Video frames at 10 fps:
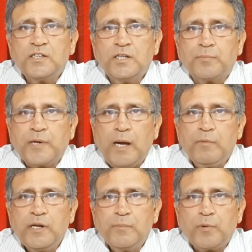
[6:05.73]
The
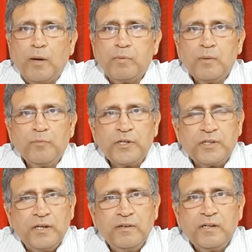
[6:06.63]
primary problem with
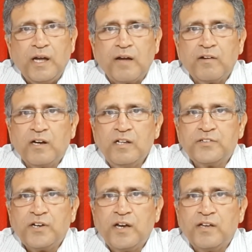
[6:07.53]
Indian
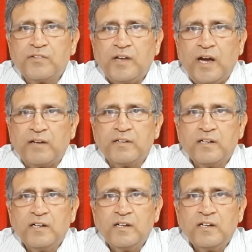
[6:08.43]
agriculture is that
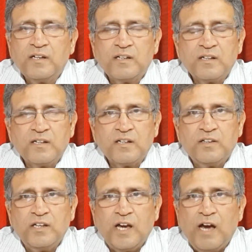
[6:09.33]

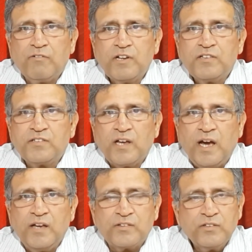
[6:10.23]
the average
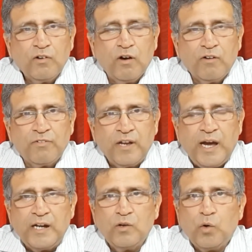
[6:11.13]
size of
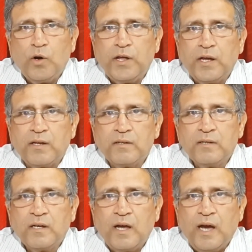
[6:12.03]
land holding
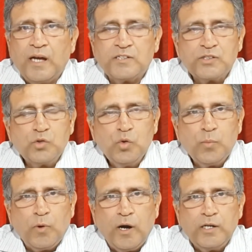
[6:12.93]
at
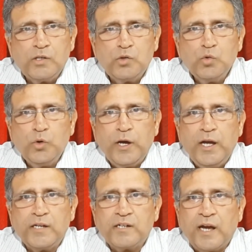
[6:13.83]

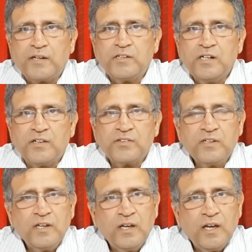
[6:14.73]
2.28 hectares
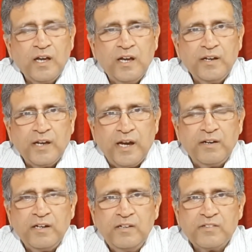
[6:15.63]
in
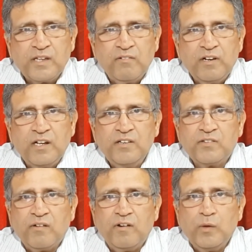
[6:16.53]

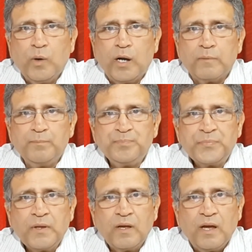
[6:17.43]
1970-71
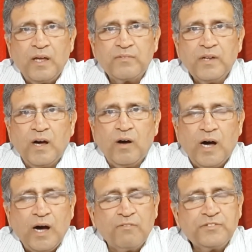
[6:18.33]
has now
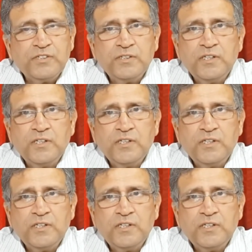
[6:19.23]
halved